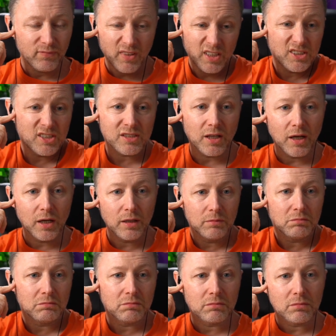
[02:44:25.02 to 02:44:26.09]
She's like,
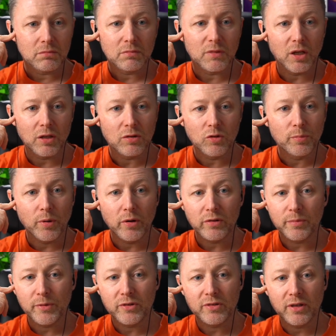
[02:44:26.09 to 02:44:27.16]
that, no bother
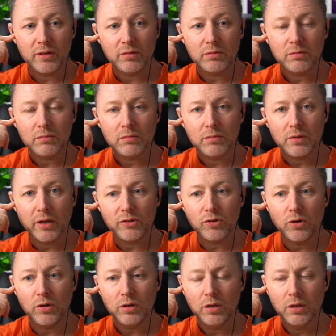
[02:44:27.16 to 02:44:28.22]
about it at
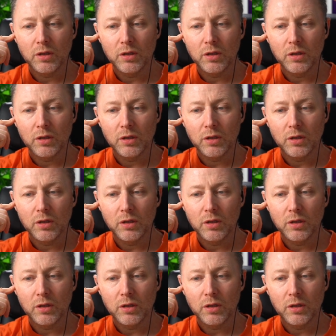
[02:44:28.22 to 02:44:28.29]
all.